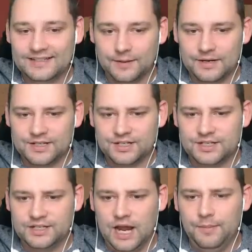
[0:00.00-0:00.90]
Damn it!
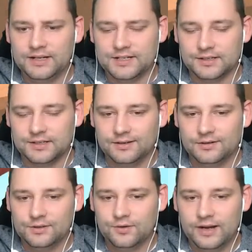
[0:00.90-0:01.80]
Damn it!
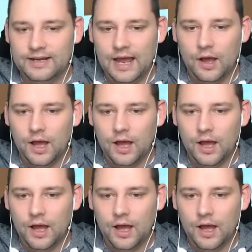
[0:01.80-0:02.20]
Try it now.